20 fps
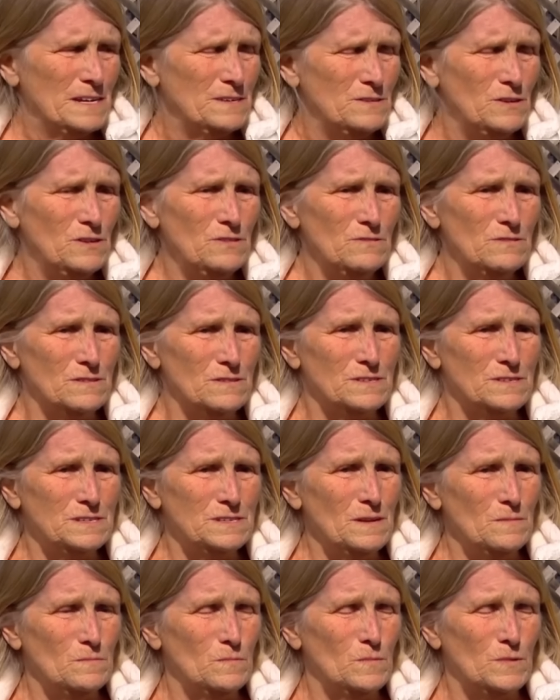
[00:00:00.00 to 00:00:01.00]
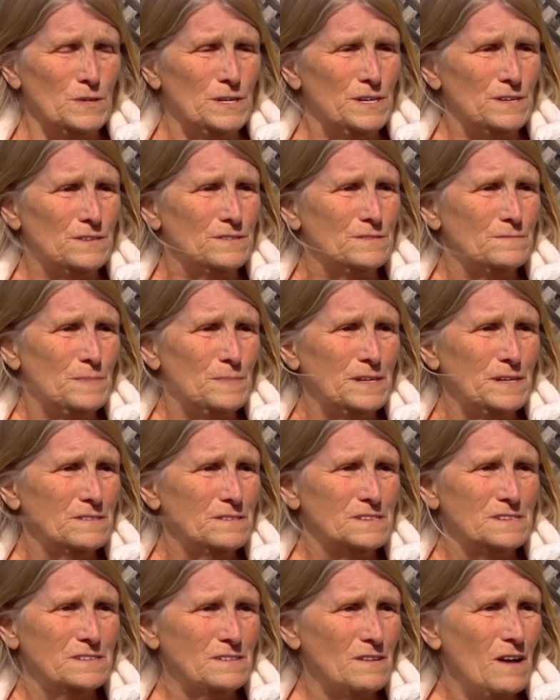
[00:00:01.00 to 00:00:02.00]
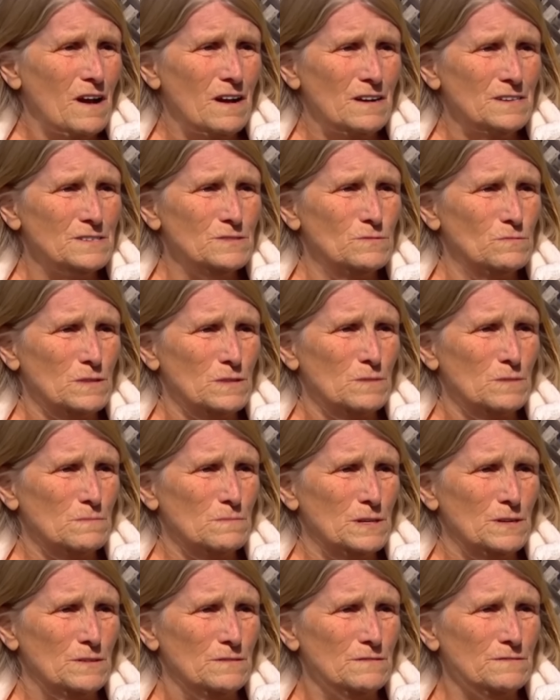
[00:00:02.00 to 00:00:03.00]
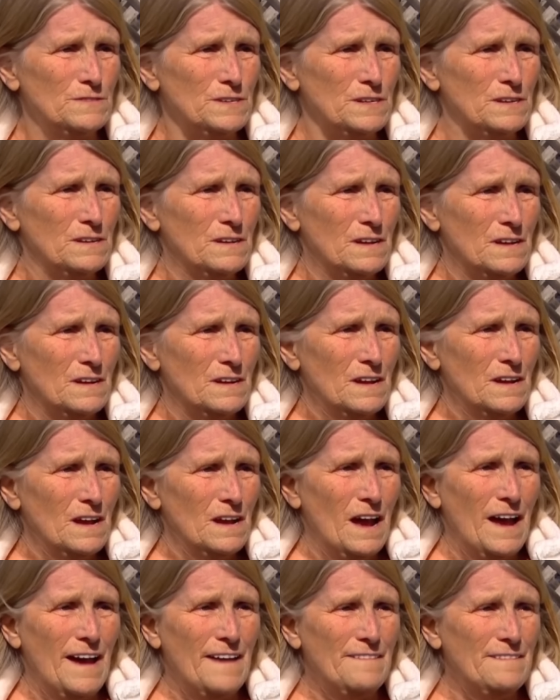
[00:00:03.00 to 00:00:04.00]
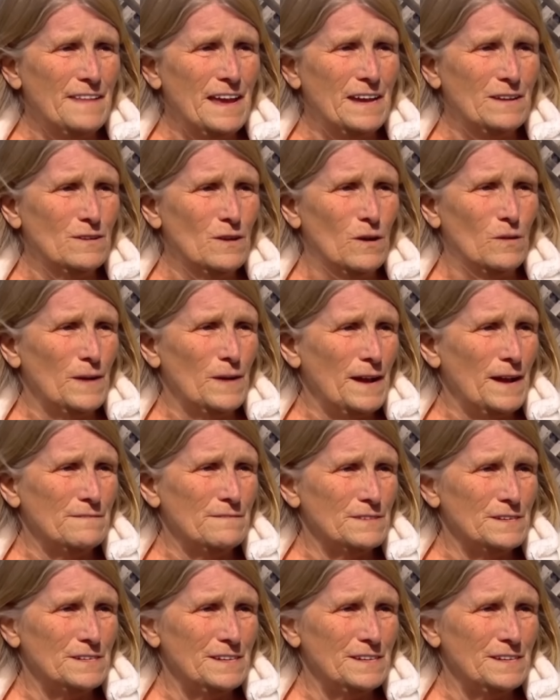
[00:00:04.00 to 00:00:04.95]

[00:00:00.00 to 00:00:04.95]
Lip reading: knew there was something weird because the cars weren't moved, and they go every